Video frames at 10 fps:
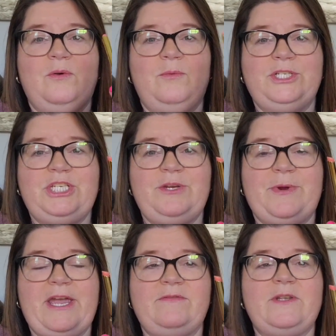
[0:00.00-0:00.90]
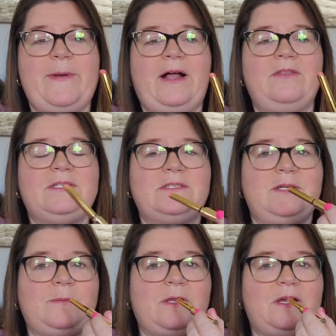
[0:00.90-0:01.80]
when she raved about this
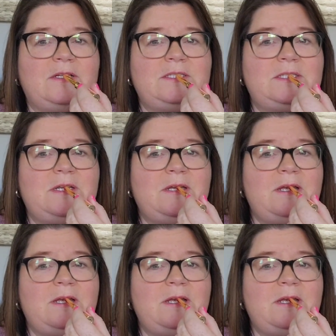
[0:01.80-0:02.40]
lip gloss.